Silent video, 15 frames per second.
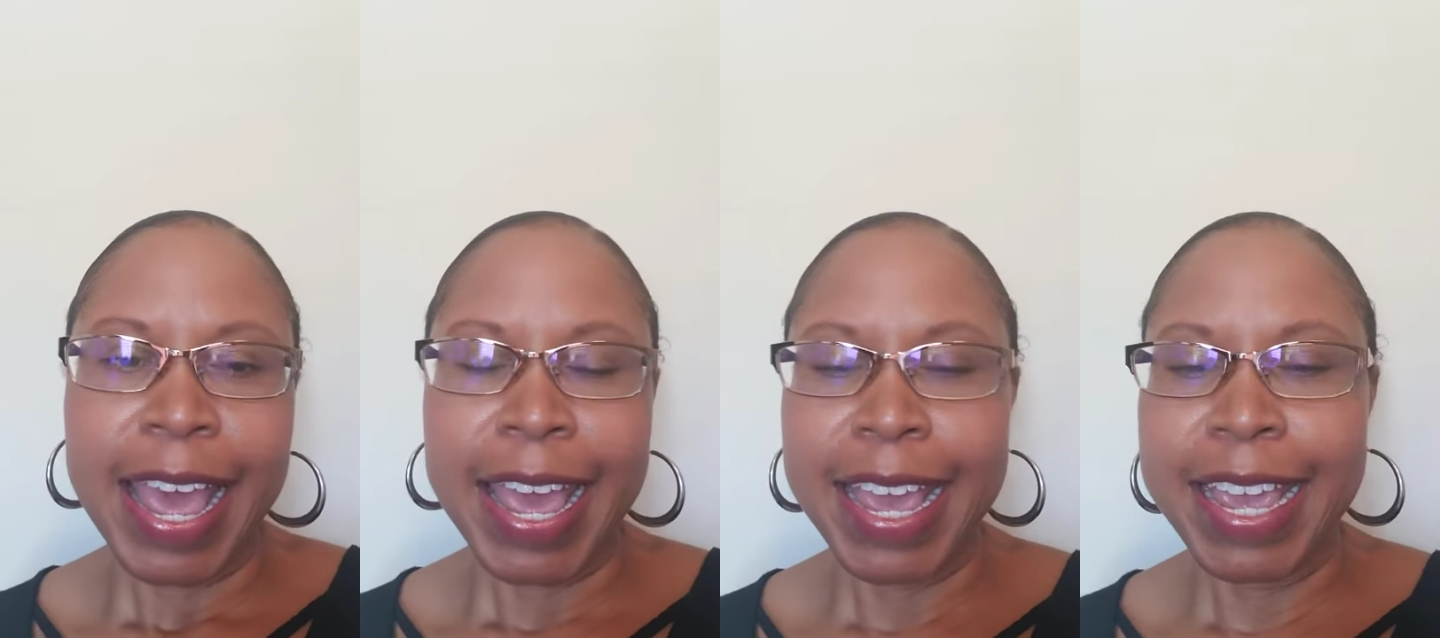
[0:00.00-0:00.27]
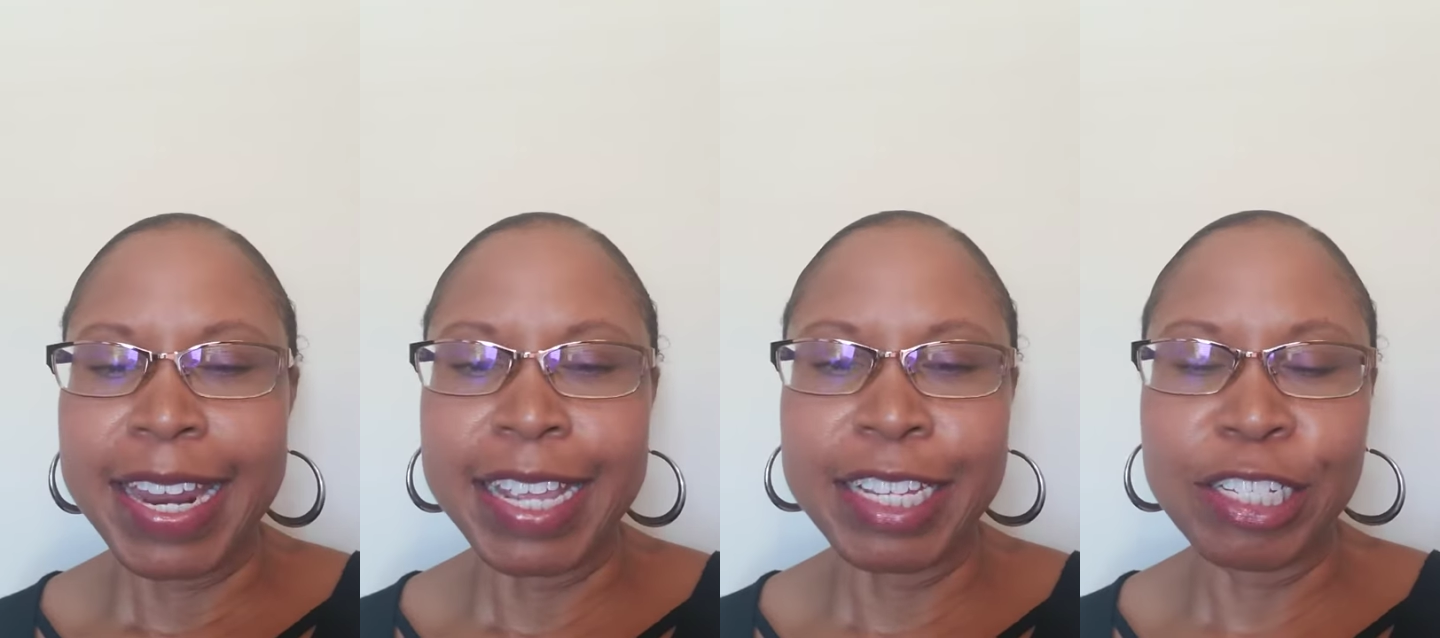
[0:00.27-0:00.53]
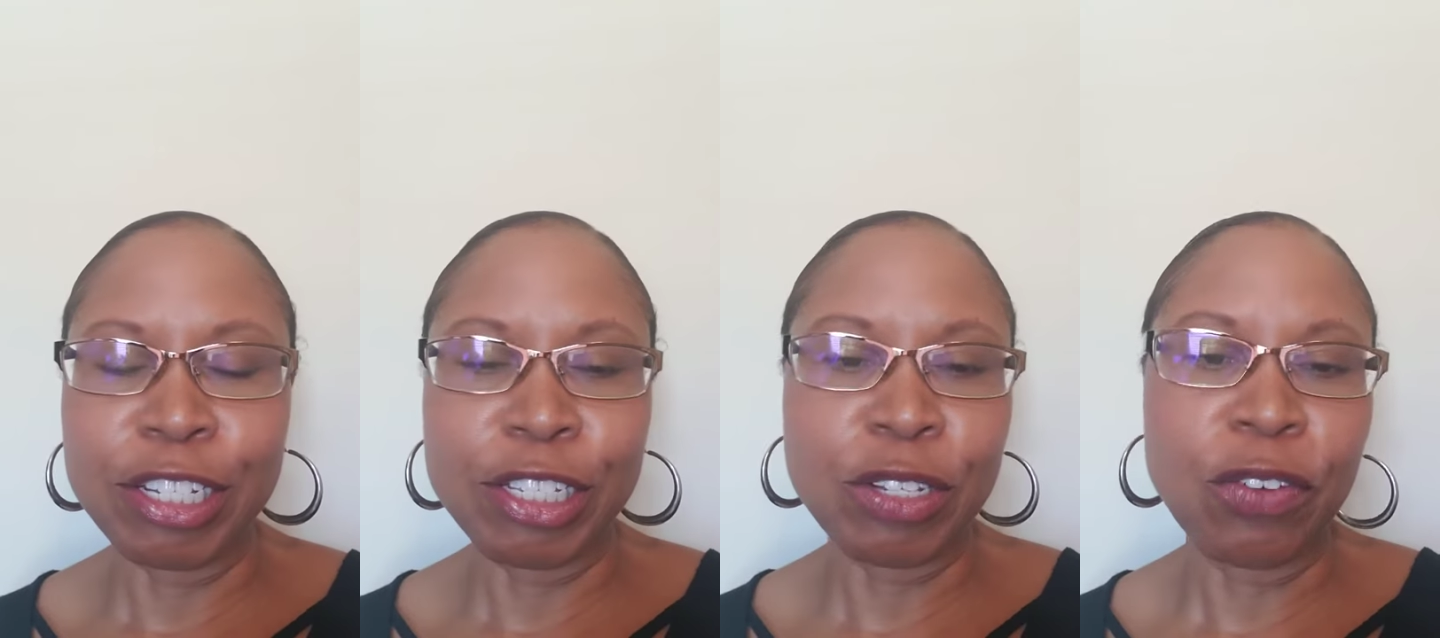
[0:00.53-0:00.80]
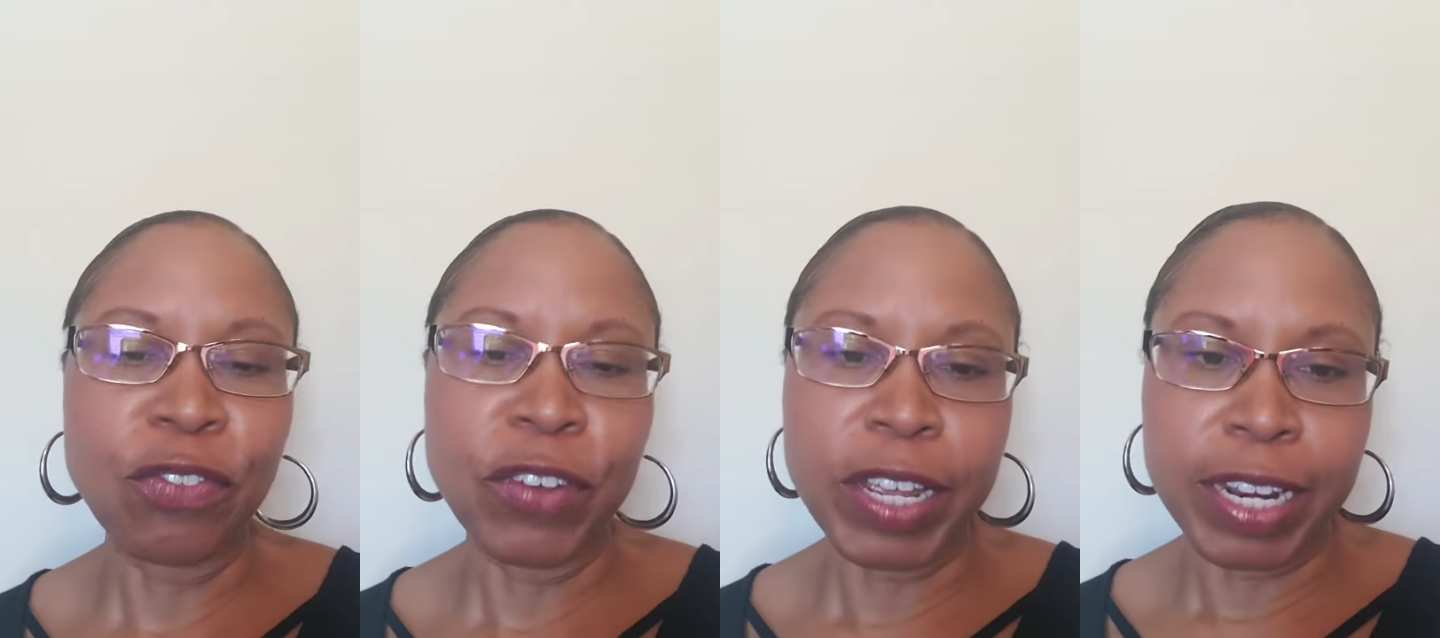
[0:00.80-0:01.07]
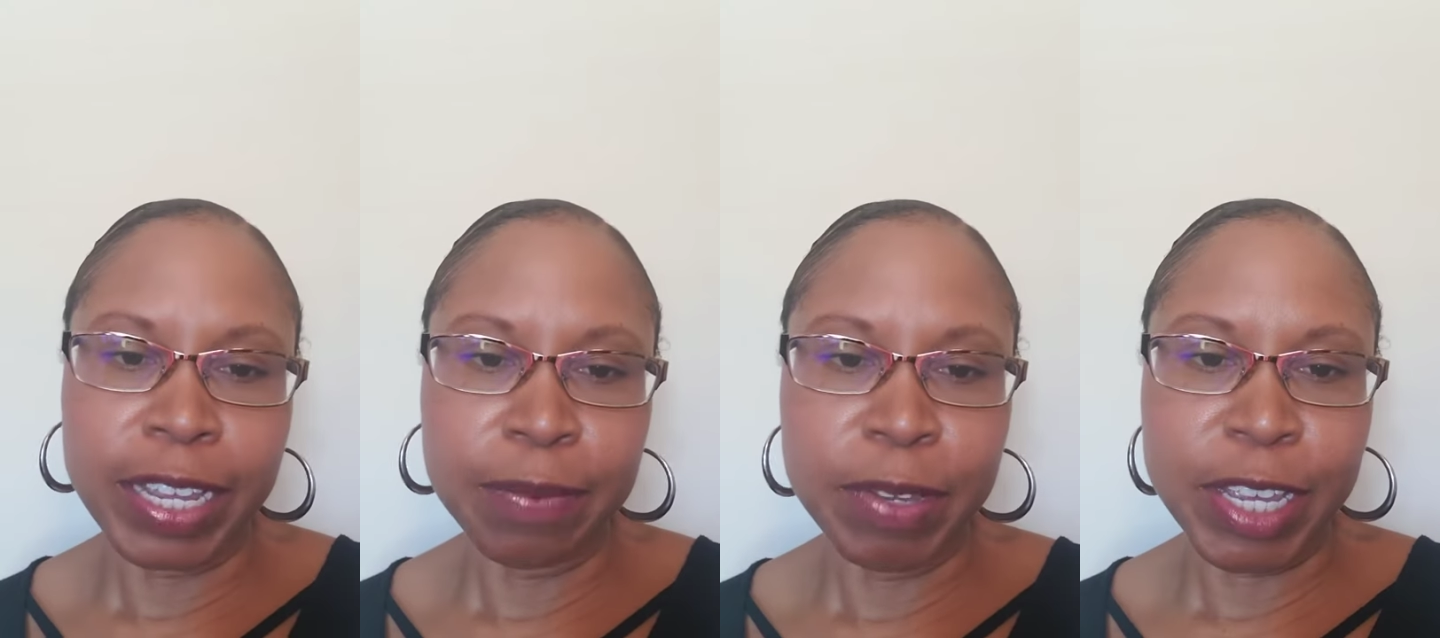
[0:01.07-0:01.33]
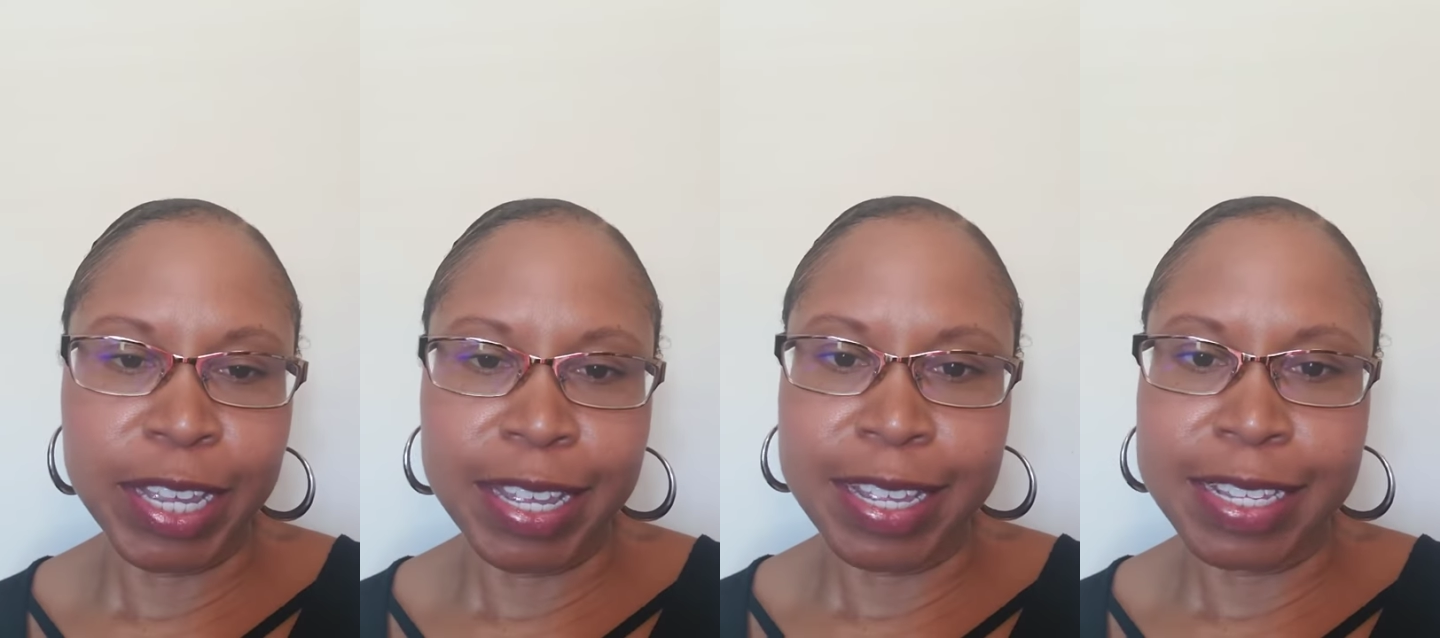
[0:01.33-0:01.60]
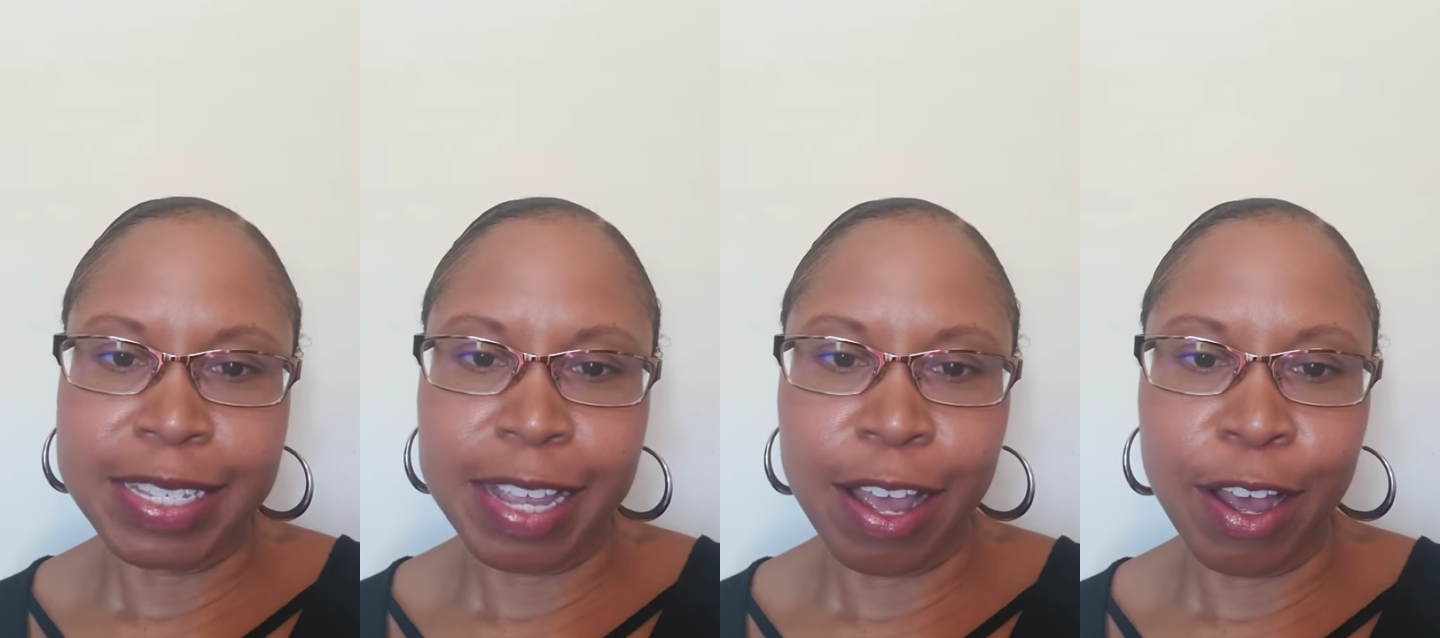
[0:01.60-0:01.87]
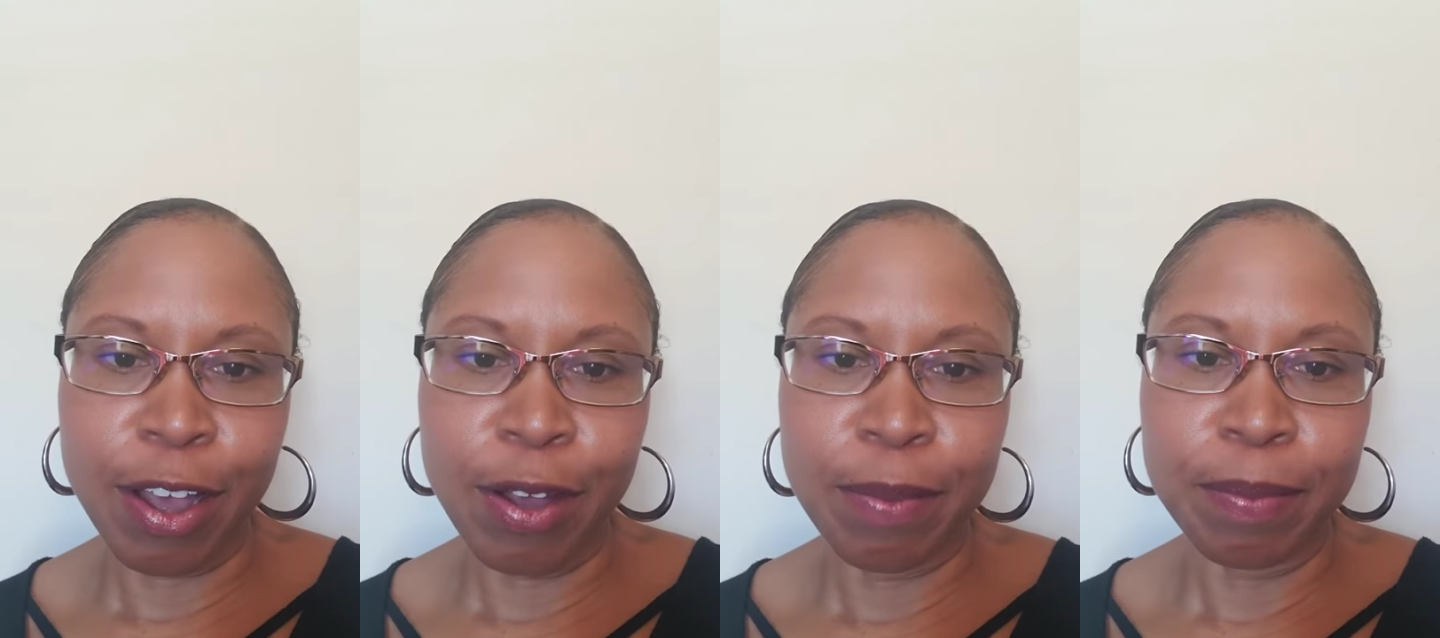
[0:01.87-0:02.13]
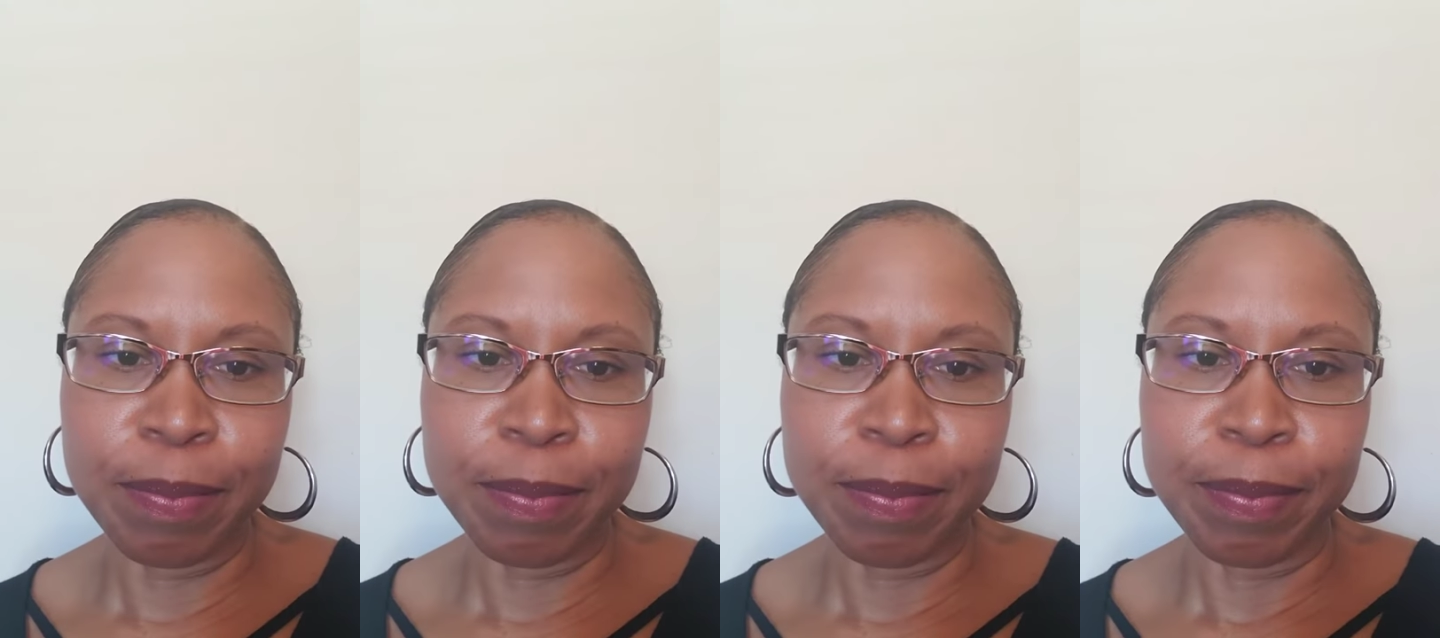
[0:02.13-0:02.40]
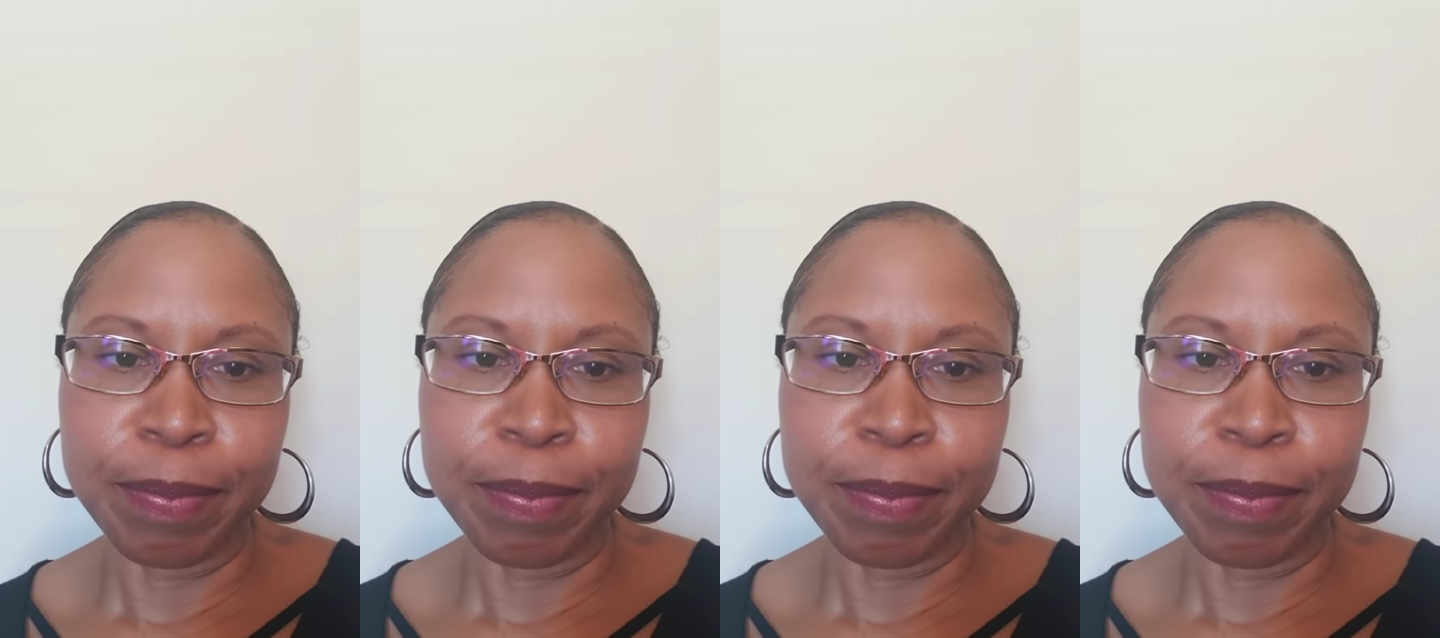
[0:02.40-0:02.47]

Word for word: And it's just so funny because, um,